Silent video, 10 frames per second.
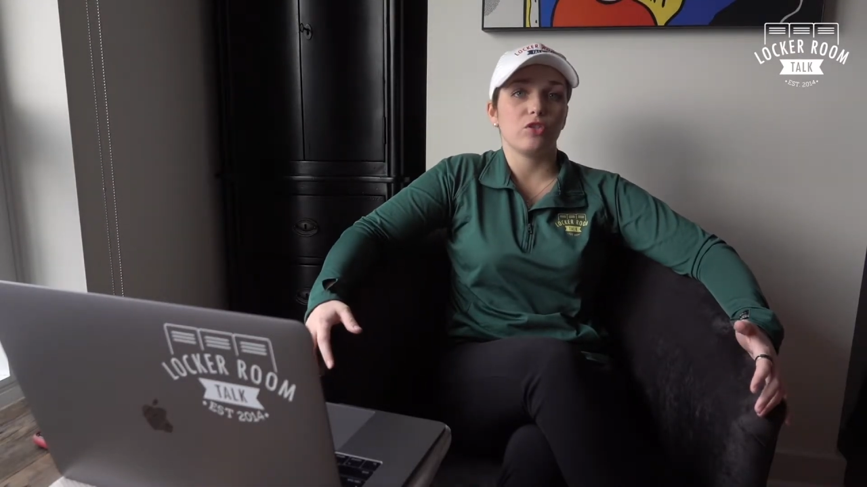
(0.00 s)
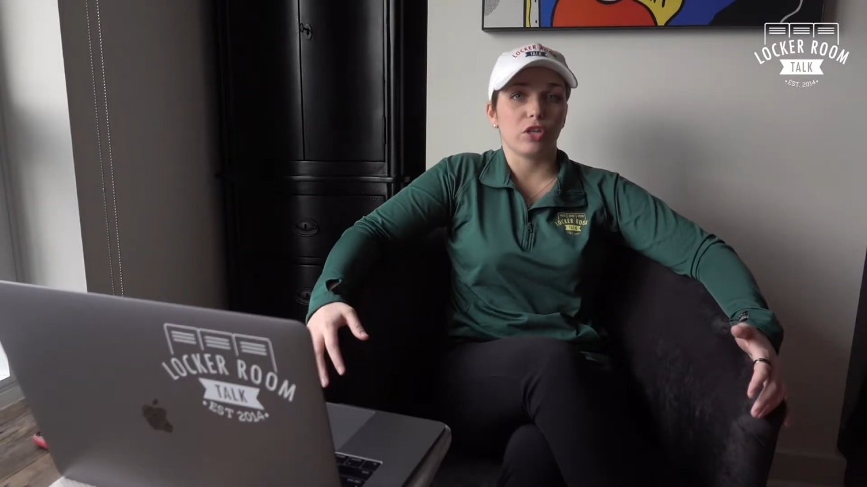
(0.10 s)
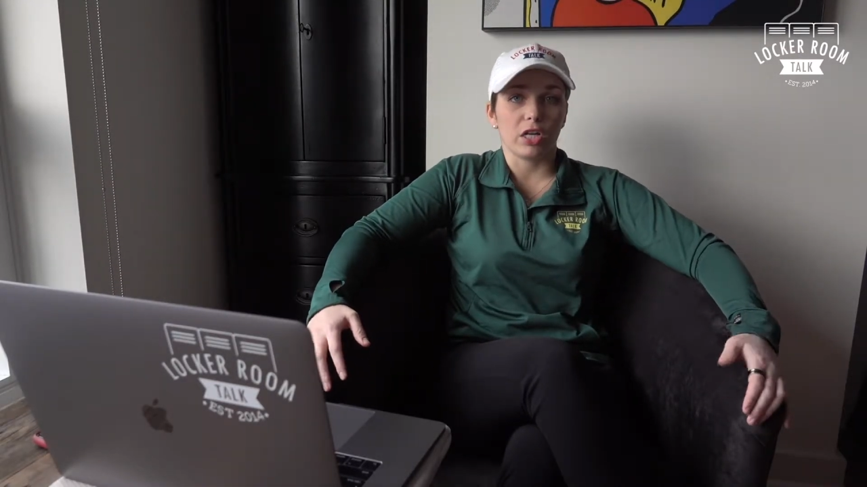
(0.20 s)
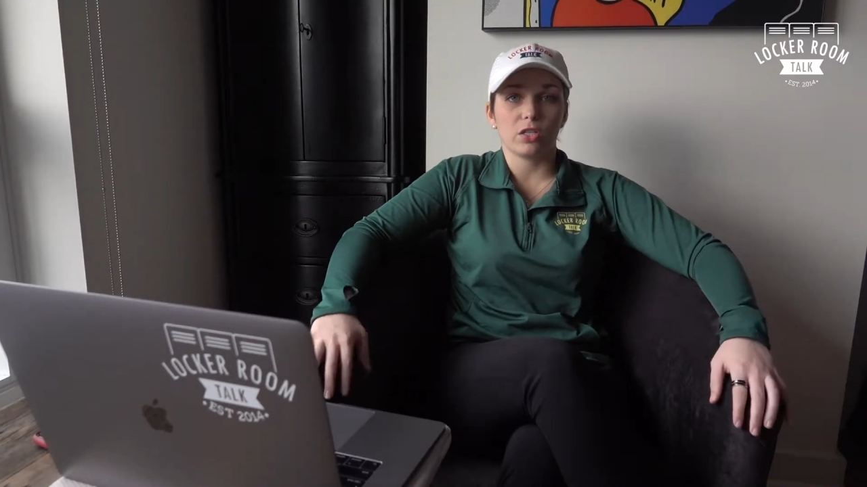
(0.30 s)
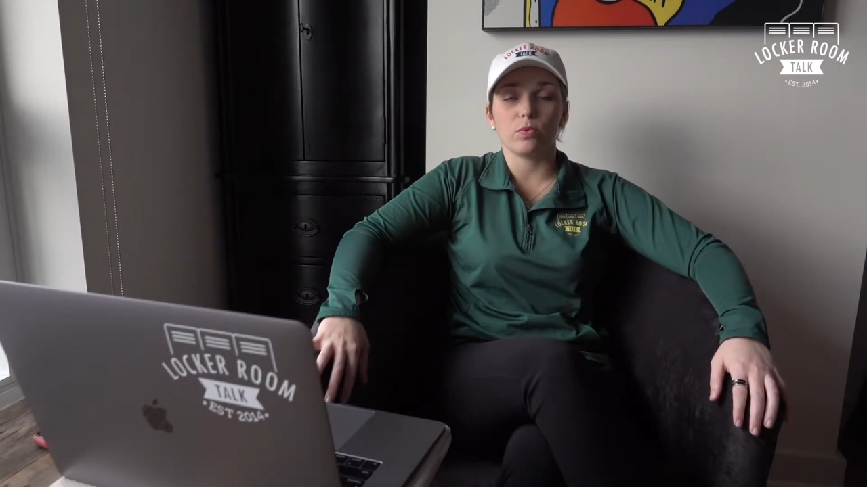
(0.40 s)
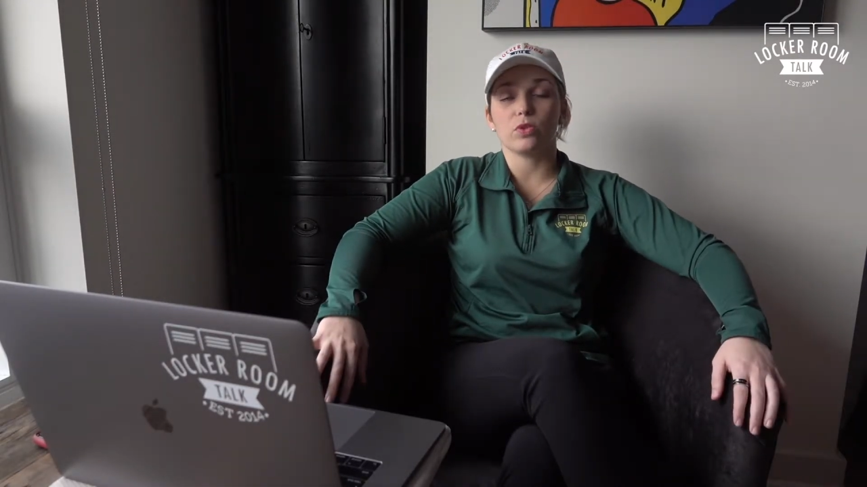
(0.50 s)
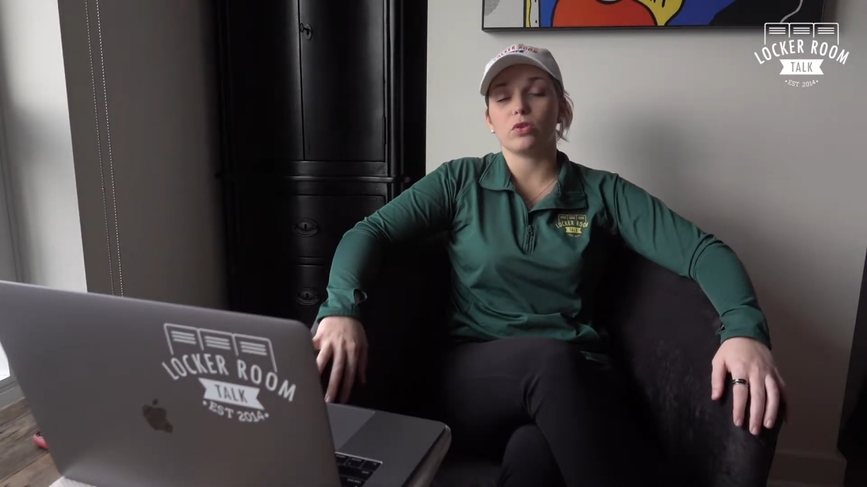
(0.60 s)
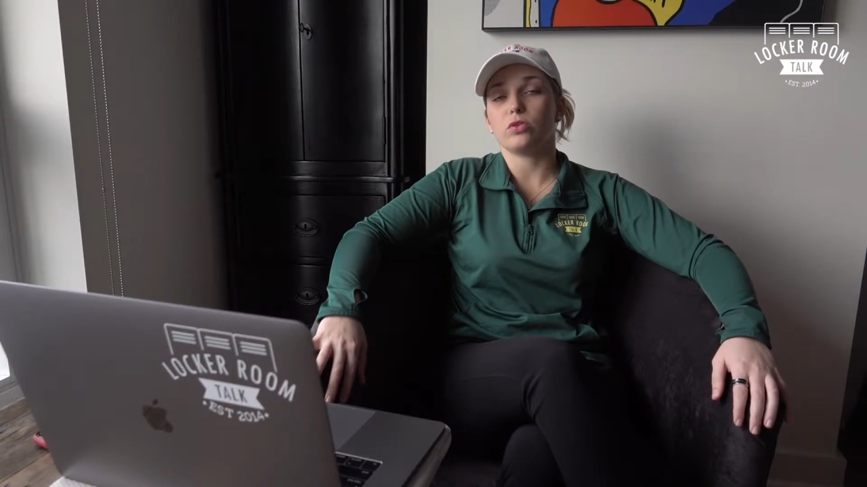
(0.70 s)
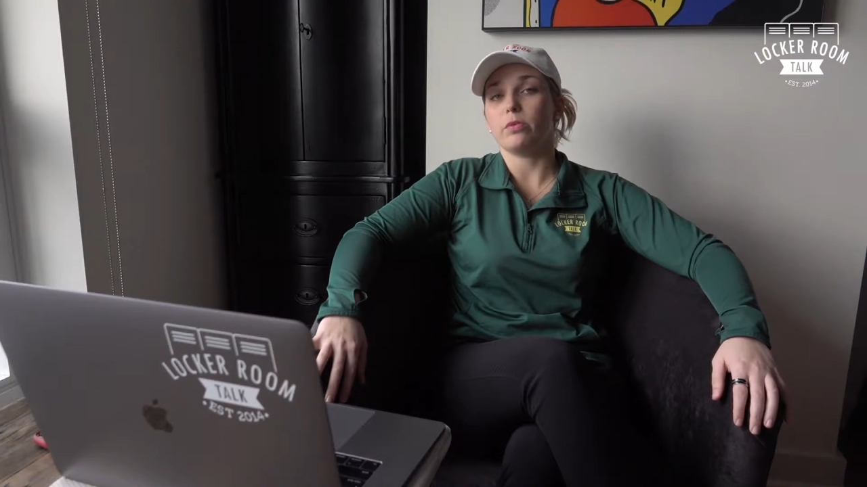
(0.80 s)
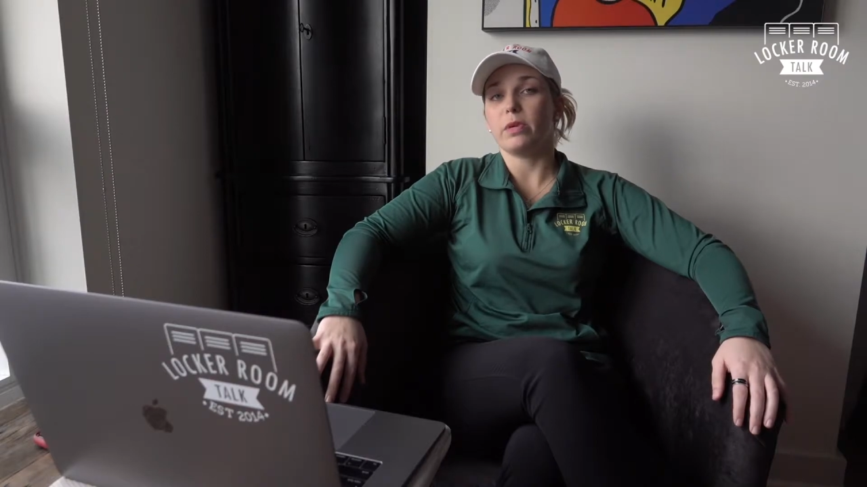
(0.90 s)
trust with
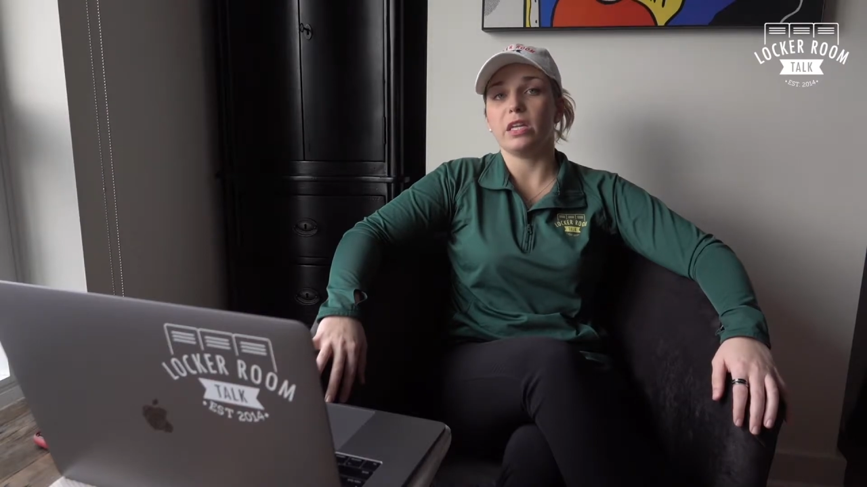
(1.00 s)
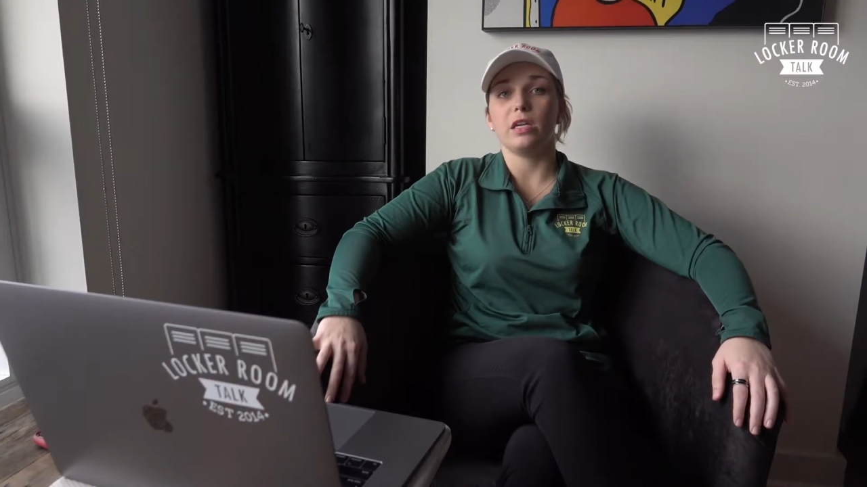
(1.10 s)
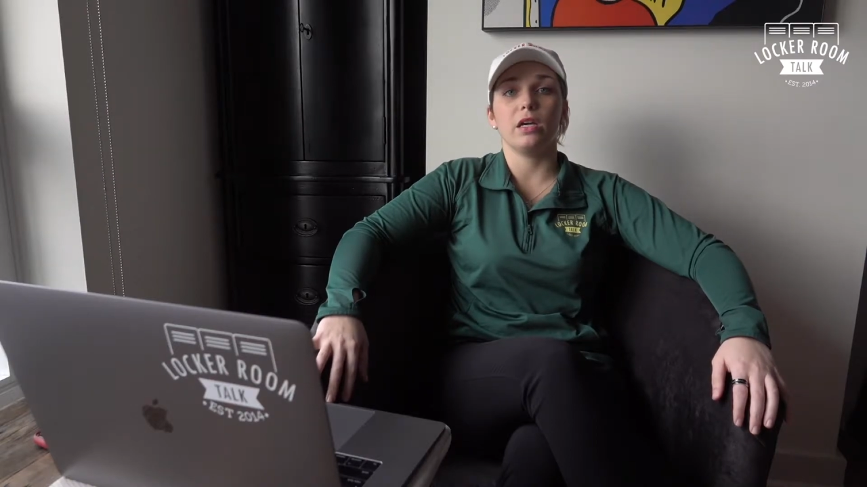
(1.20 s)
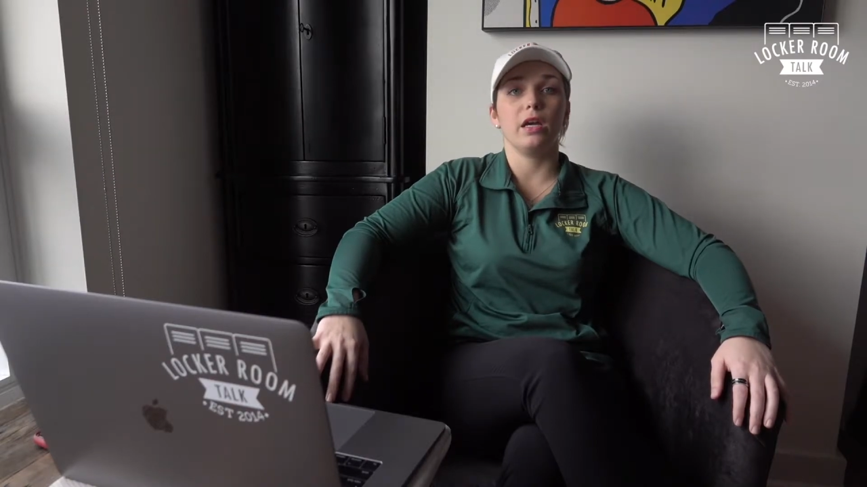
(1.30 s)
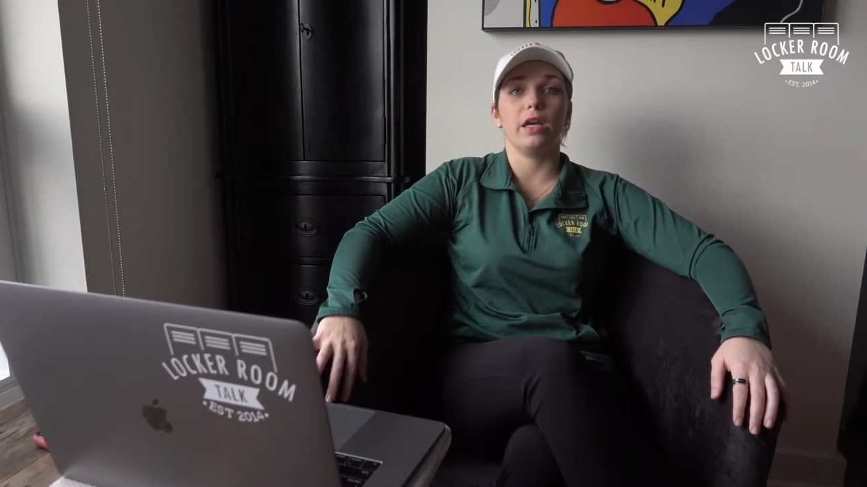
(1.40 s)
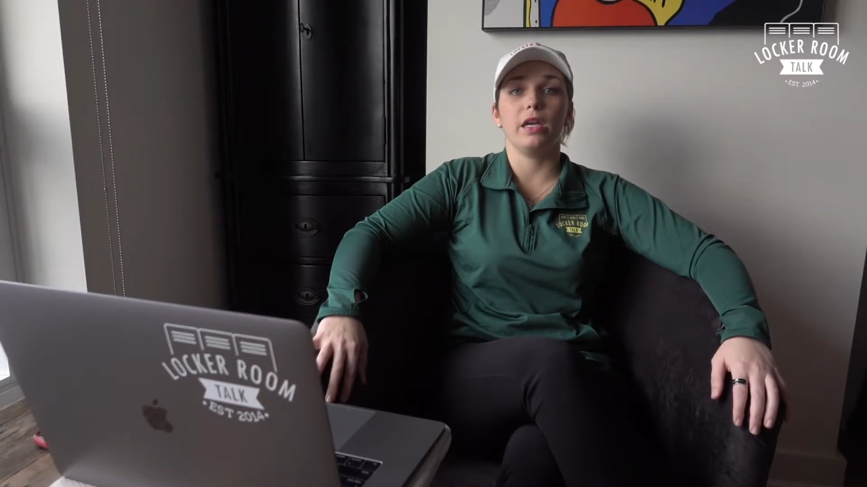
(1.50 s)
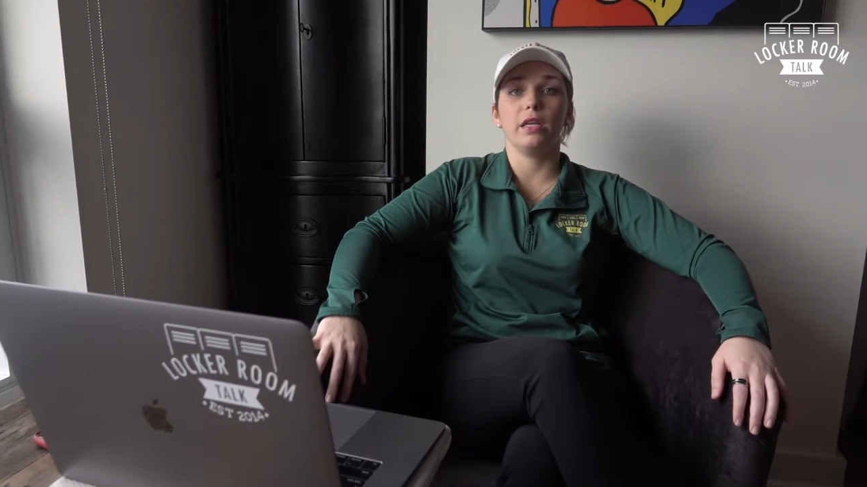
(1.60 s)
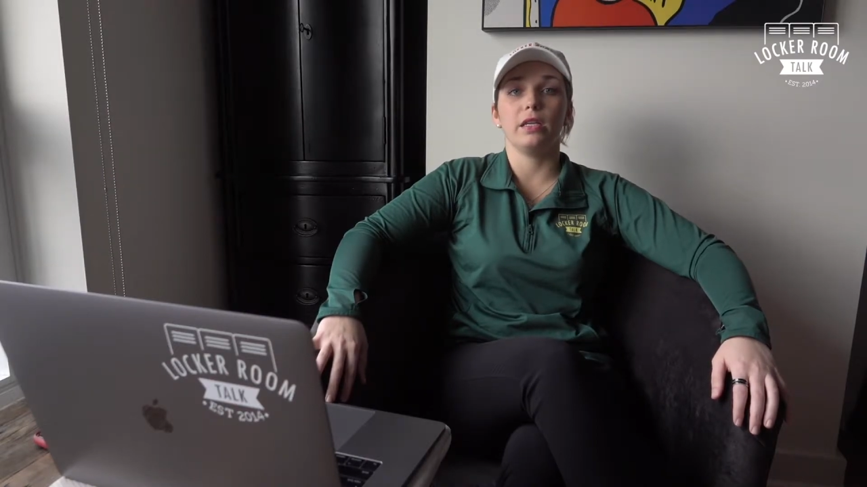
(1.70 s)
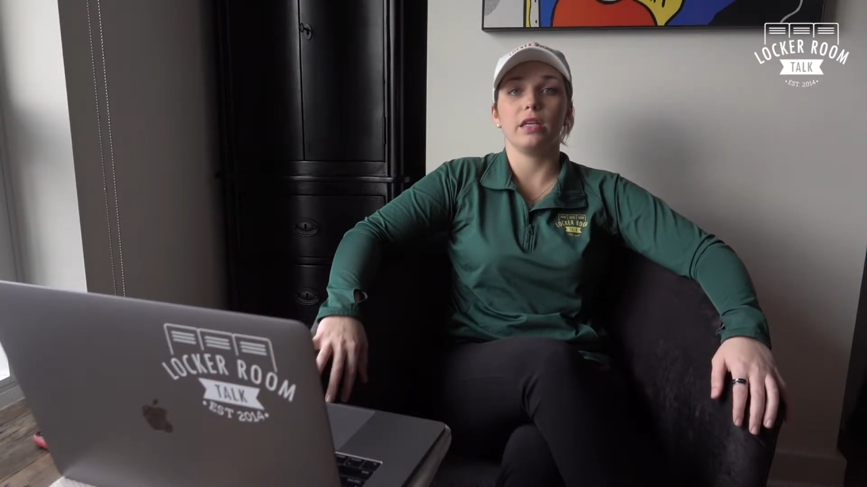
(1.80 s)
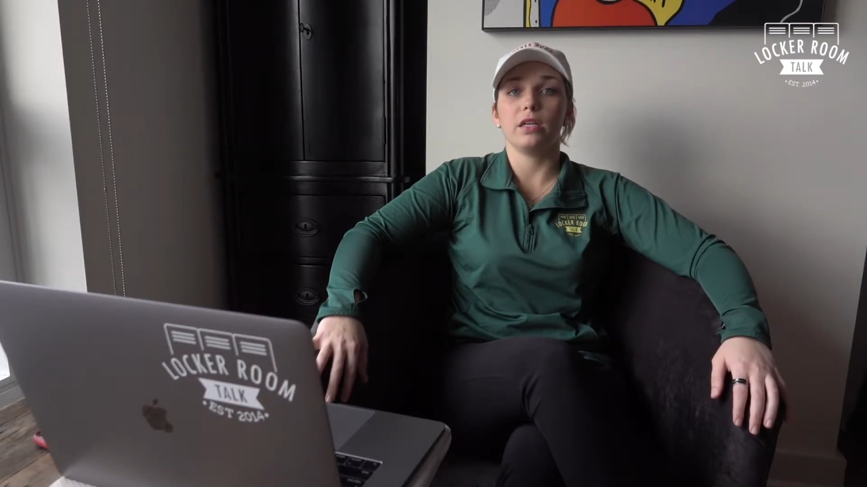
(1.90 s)
social media
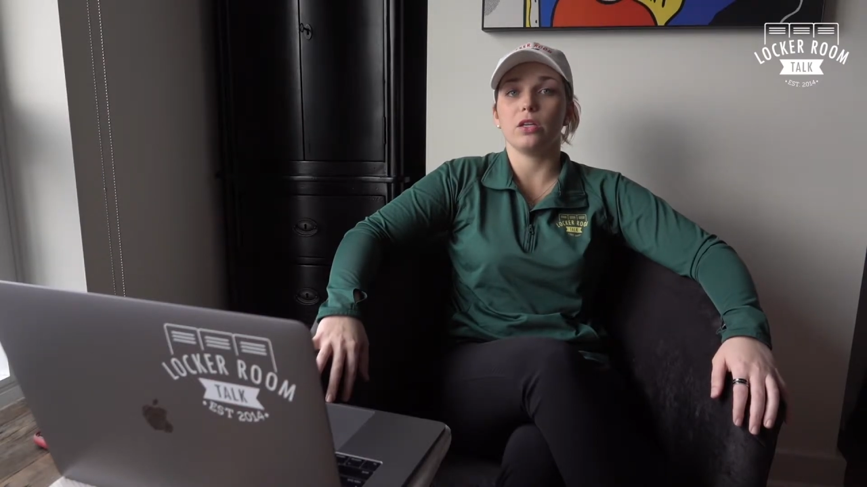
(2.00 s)
and,